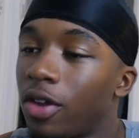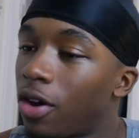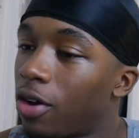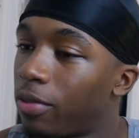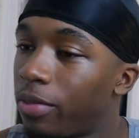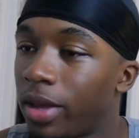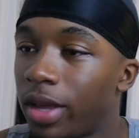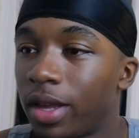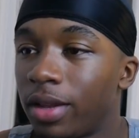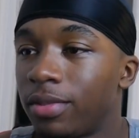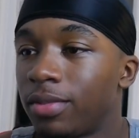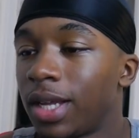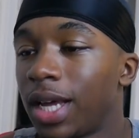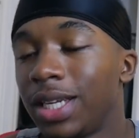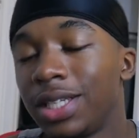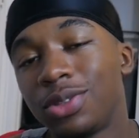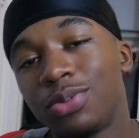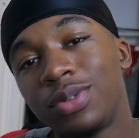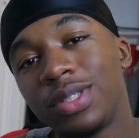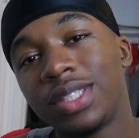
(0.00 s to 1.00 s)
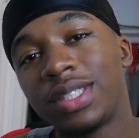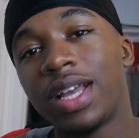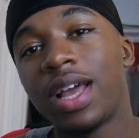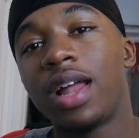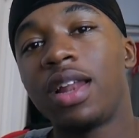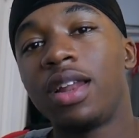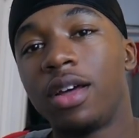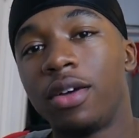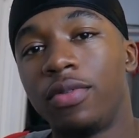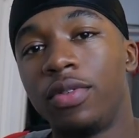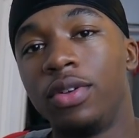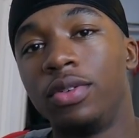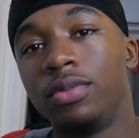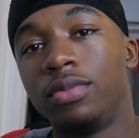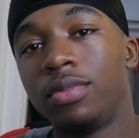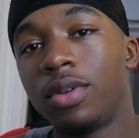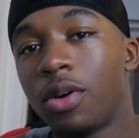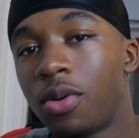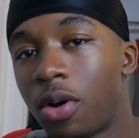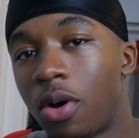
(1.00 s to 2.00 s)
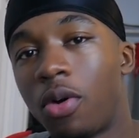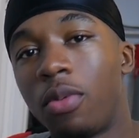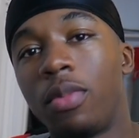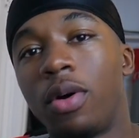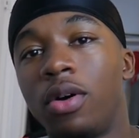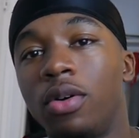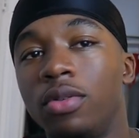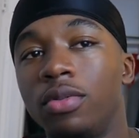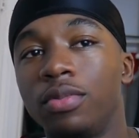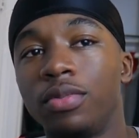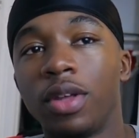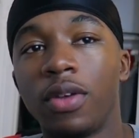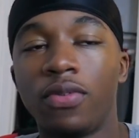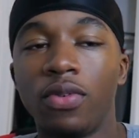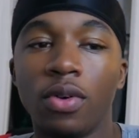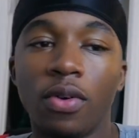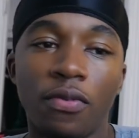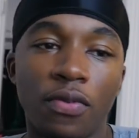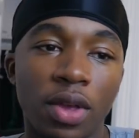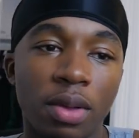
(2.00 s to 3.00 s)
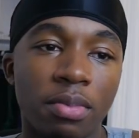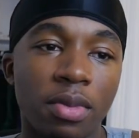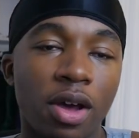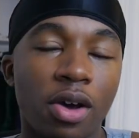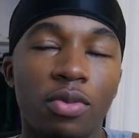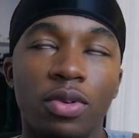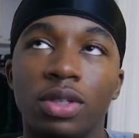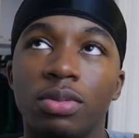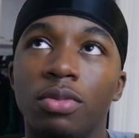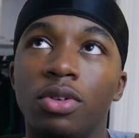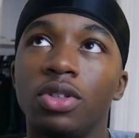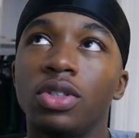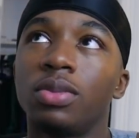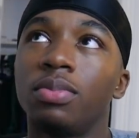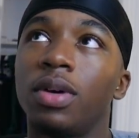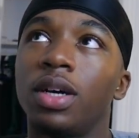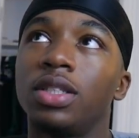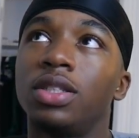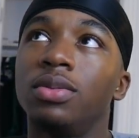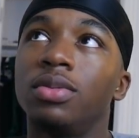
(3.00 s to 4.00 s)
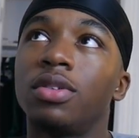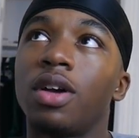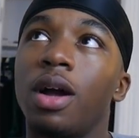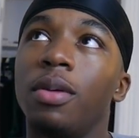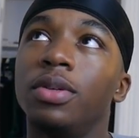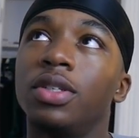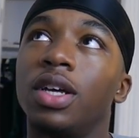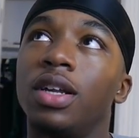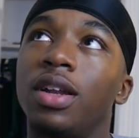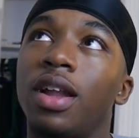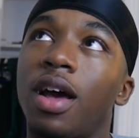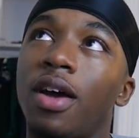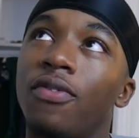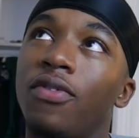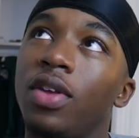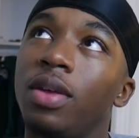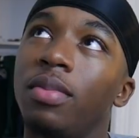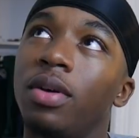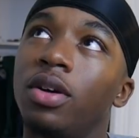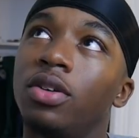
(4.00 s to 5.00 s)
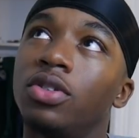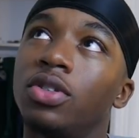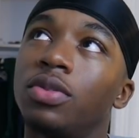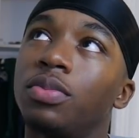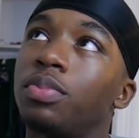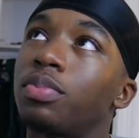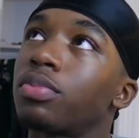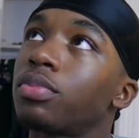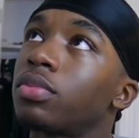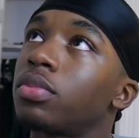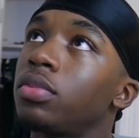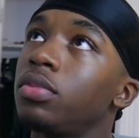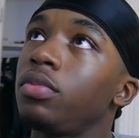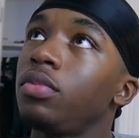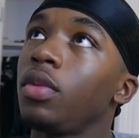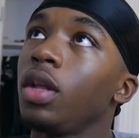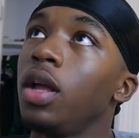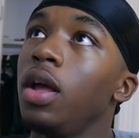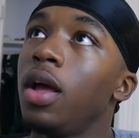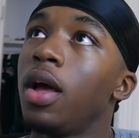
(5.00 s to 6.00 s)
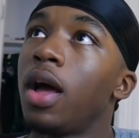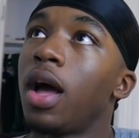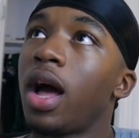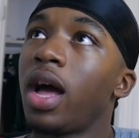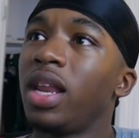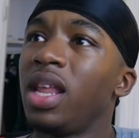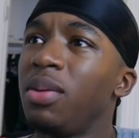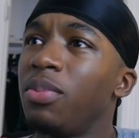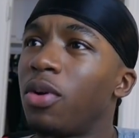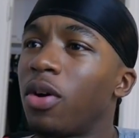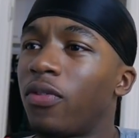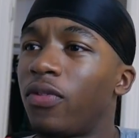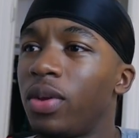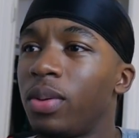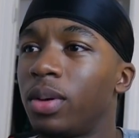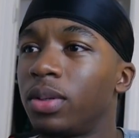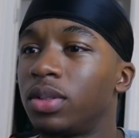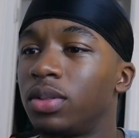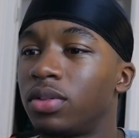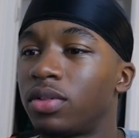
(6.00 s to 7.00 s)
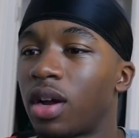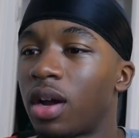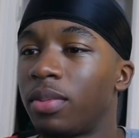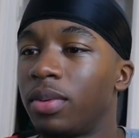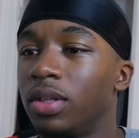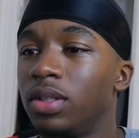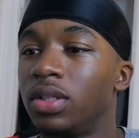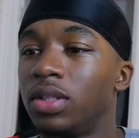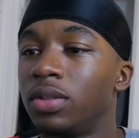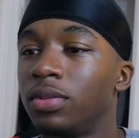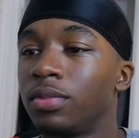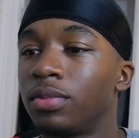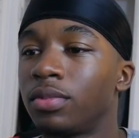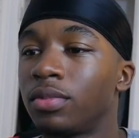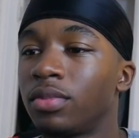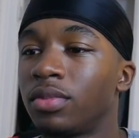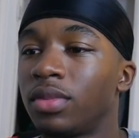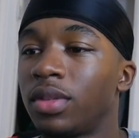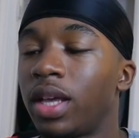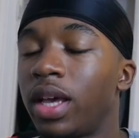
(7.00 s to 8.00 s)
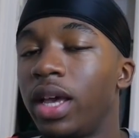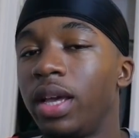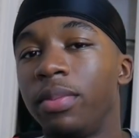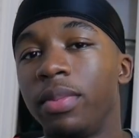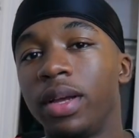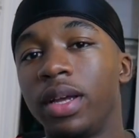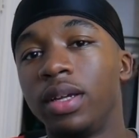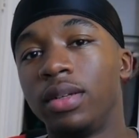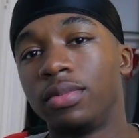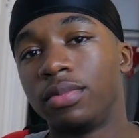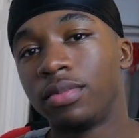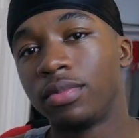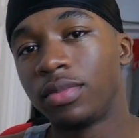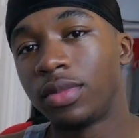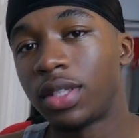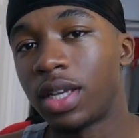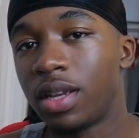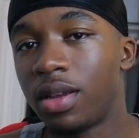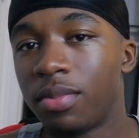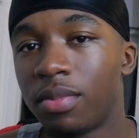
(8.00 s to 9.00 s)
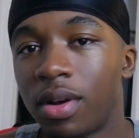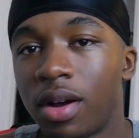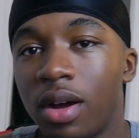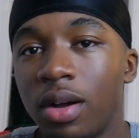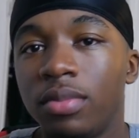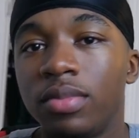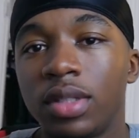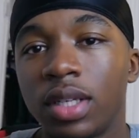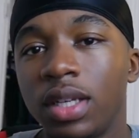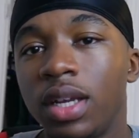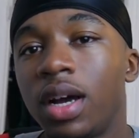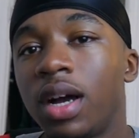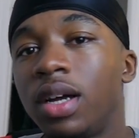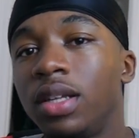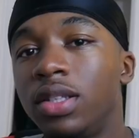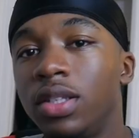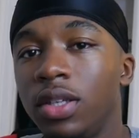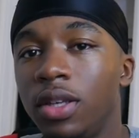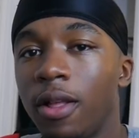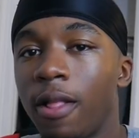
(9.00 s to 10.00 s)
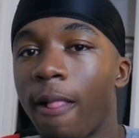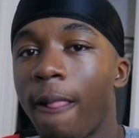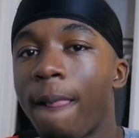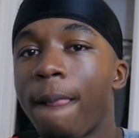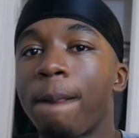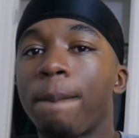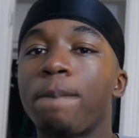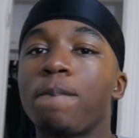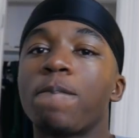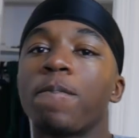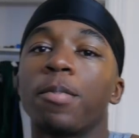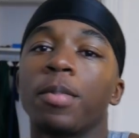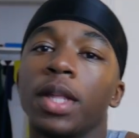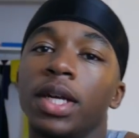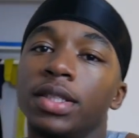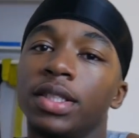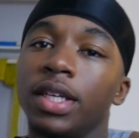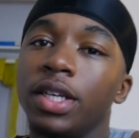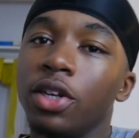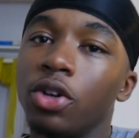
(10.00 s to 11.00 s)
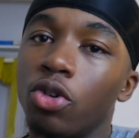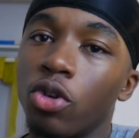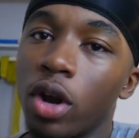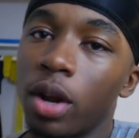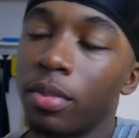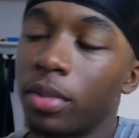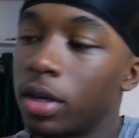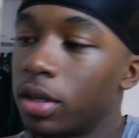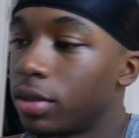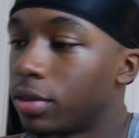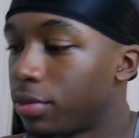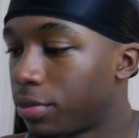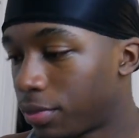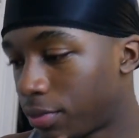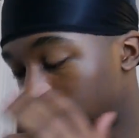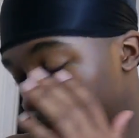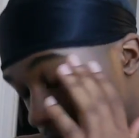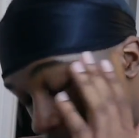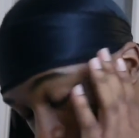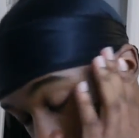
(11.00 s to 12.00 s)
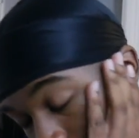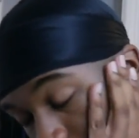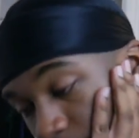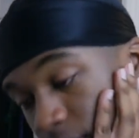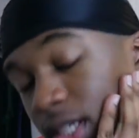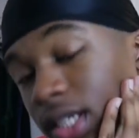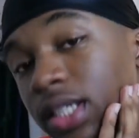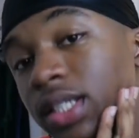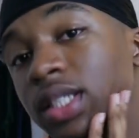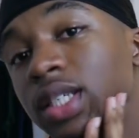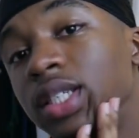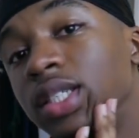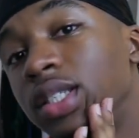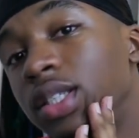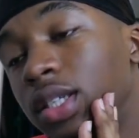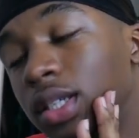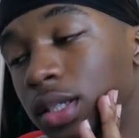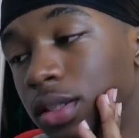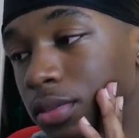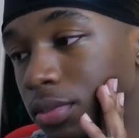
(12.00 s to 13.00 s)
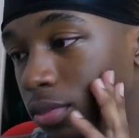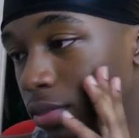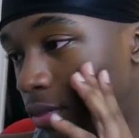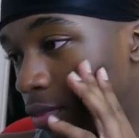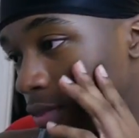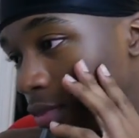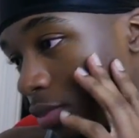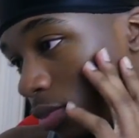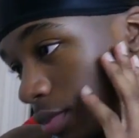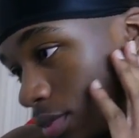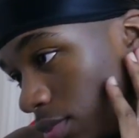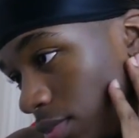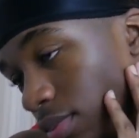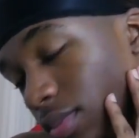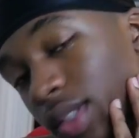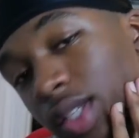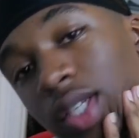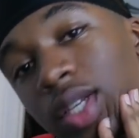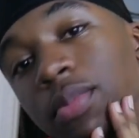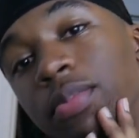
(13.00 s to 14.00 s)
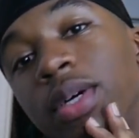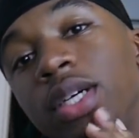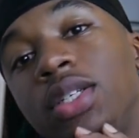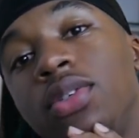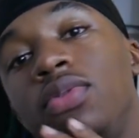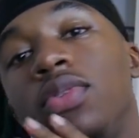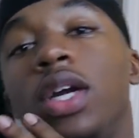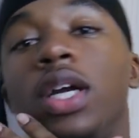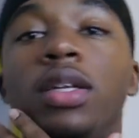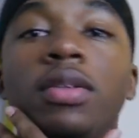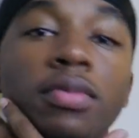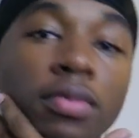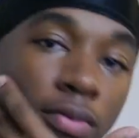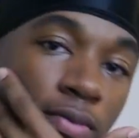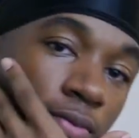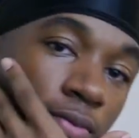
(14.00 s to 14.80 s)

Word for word: y'all, man. I just want to say I love you. No homo. If you're a female, which most of my subscribers are not females, I need more female subscribers. Hey, man. Tell your mom, tell your auntie, tell your grandma, tell your sister, tell your best friend,